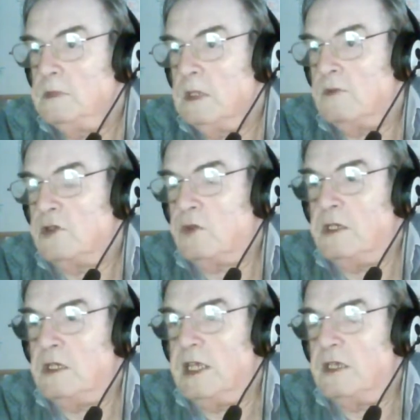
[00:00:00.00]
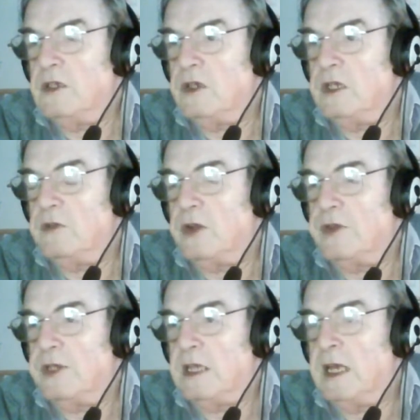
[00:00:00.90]
was talking to Dean earlier
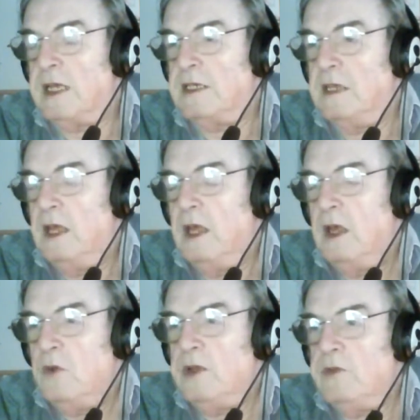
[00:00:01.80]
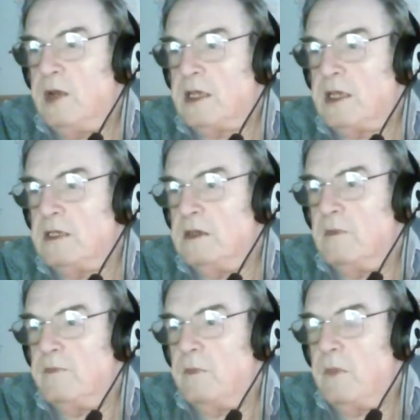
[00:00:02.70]
on, and we reckon
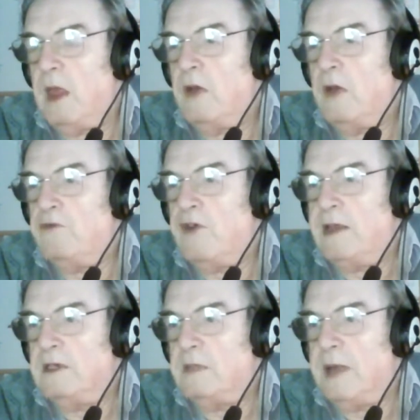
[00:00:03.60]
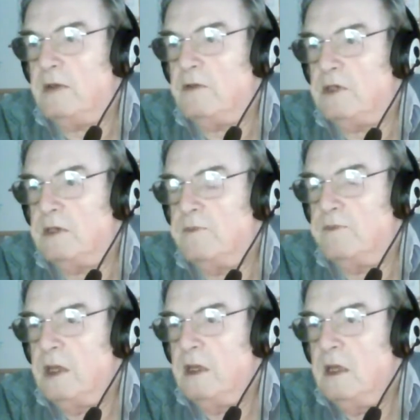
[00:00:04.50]
round about
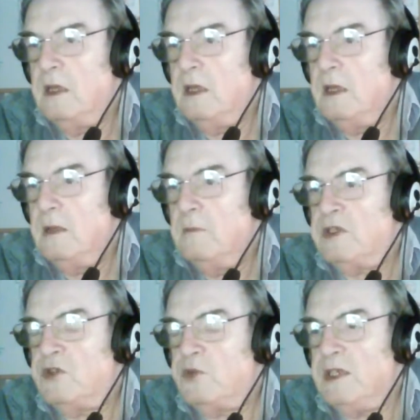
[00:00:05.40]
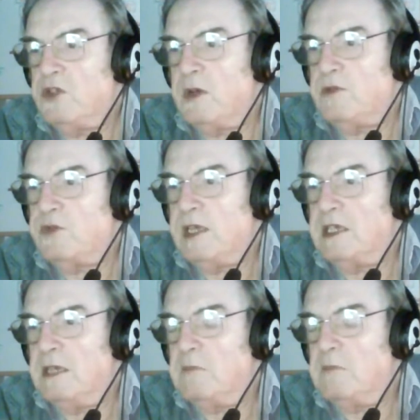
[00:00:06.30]
between 12 to
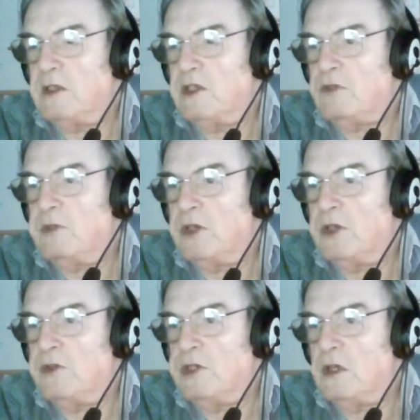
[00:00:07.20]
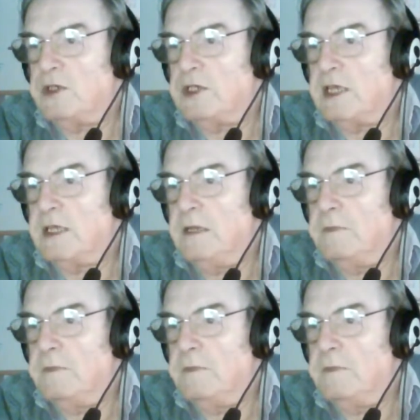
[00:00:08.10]
18 months we'll be on $100 a day.